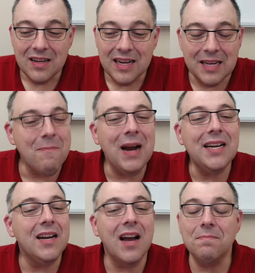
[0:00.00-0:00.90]
it
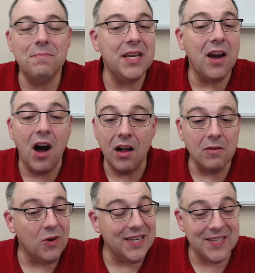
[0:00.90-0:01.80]
might not be
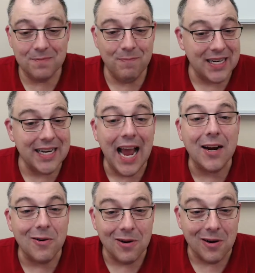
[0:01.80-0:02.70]
always
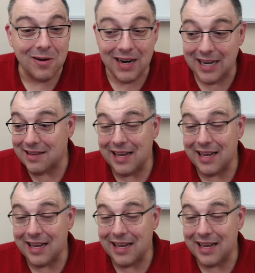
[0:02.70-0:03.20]
spectacular and,